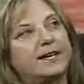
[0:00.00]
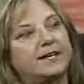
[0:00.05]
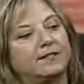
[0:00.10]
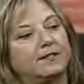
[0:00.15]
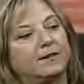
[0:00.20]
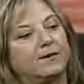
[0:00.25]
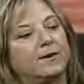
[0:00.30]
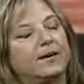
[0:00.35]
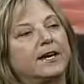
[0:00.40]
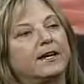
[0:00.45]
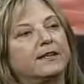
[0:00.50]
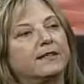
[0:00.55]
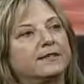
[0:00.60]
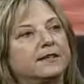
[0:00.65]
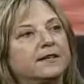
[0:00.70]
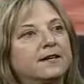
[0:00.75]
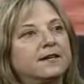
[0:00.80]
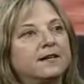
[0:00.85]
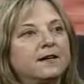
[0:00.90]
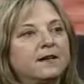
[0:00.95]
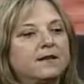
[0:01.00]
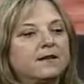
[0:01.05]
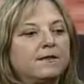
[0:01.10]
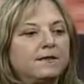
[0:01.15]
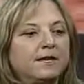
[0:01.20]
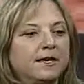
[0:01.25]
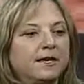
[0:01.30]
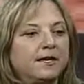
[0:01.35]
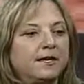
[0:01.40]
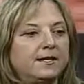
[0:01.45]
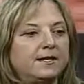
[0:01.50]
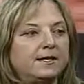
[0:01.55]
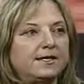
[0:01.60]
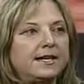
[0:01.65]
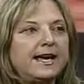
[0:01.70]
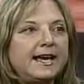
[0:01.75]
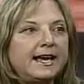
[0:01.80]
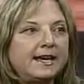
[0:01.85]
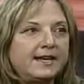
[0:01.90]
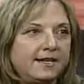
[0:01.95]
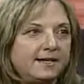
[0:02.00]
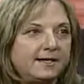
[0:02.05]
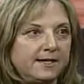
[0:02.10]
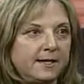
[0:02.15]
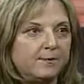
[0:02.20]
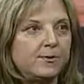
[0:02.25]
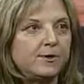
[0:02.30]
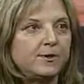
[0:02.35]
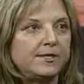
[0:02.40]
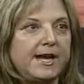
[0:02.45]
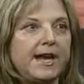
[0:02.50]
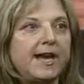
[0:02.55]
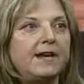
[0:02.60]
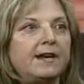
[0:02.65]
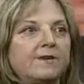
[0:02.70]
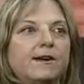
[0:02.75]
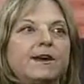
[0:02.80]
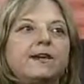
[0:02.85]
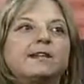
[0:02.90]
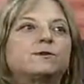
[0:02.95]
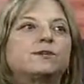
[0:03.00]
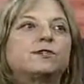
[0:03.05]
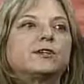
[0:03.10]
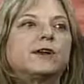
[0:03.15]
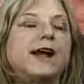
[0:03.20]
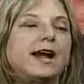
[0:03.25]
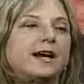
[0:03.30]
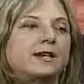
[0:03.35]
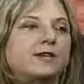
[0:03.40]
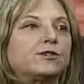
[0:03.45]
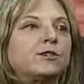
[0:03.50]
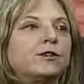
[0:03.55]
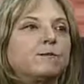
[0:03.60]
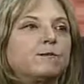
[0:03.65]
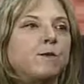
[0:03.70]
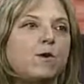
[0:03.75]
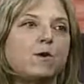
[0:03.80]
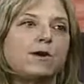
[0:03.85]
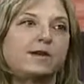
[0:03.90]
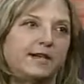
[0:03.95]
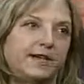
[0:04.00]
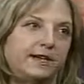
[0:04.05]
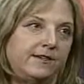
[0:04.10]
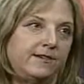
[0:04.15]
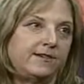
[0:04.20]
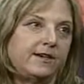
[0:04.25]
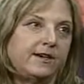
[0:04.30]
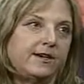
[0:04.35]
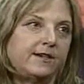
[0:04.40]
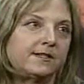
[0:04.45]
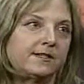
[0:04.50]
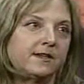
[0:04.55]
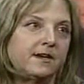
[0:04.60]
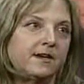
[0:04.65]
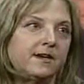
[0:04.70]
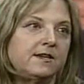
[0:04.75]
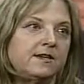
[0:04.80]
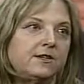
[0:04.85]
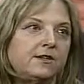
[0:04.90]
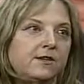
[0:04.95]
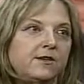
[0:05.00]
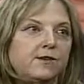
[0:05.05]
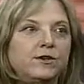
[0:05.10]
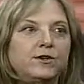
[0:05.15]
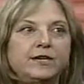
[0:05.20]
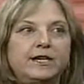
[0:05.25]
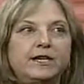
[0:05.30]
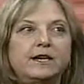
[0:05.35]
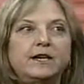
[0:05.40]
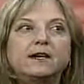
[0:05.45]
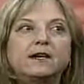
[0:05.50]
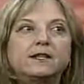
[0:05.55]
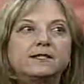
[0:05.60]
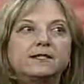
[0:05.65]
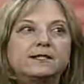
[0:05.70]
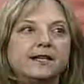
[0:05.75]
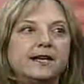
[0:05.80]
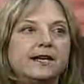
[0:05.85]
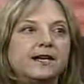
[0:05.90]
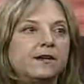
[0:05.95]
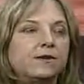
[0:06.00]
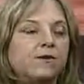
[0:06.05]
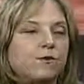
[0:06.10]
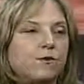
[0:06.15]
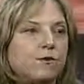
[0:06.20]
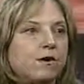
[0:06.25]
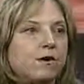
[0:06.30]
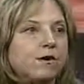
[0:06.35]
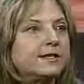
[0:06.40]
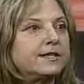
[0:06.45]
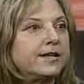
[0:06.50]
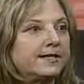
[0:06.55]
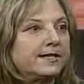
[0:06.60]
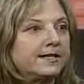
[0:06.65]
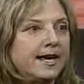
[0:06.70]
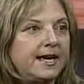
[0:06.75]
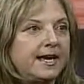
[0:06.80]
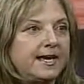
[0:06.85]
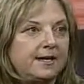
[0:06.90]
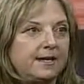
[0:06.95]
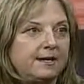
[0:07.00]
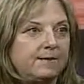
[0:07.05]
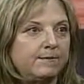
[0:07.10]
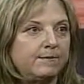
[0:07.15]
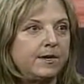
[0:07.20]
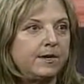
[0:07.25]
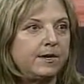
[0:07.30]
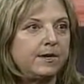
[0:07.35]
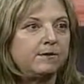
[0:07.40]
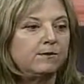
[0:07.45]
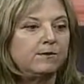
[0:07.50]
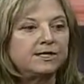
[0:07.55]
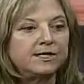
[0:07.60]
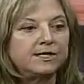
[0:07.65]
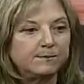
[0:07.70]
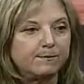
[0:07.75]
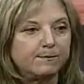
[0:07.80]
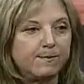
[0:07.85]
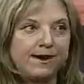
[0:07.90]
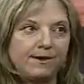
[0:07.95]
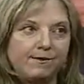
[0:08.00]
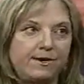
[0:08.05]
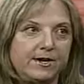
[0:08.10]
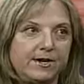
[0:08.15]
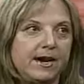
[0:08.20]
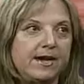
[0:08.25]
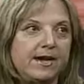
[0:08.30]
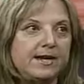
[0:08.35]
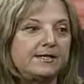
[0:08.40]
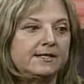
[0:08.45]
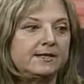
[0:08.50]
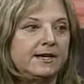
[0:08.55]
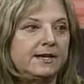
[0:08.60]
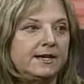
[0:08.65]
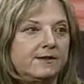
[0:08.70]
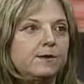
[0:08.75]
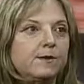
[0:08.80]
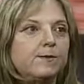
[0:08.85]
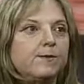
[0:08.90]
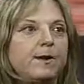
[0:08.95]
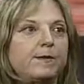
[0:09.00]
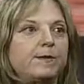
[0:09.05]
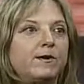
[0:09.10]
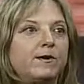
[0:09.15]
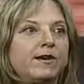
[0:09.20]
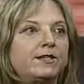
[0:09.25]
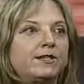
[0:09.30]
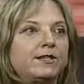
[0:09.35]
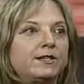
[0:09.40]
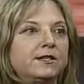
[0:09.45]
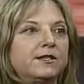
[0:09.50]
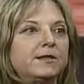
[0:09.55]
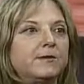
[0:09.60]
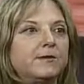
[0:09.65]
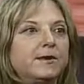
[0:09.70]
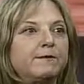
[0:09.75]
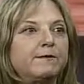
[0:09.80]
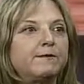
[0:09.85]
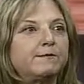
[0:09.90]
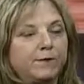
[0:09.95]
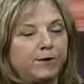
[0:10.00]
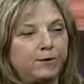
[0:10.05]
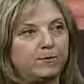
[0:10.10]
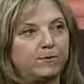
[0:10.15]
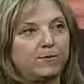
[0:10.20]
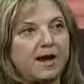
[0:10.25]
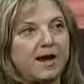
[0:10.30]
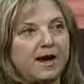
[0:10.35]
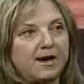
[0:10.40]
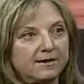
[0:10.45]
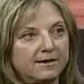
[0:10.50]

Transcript: you against the tanning, deeper tanning rays, which are actually more dangerous. So you need a zinc or a titanium, which is micronized in the preparation to be a full block.